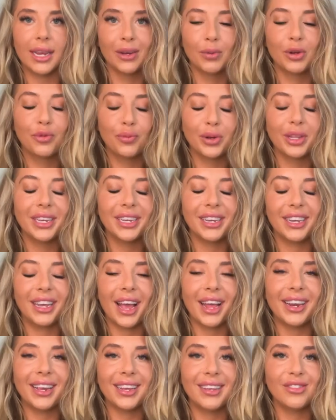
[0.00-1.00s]
which really again
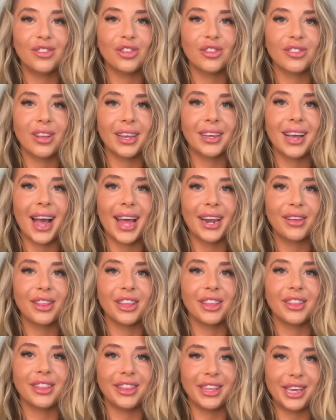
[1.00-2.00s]
is just like kind of the
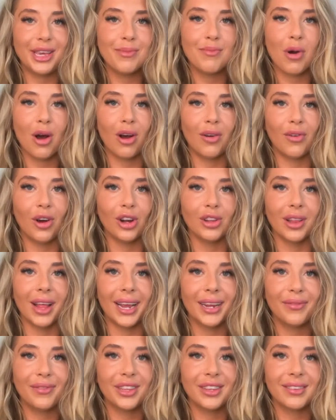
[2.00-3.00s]
theme of our
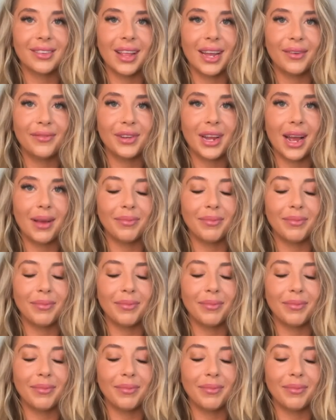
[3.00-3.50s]
life this lifetime.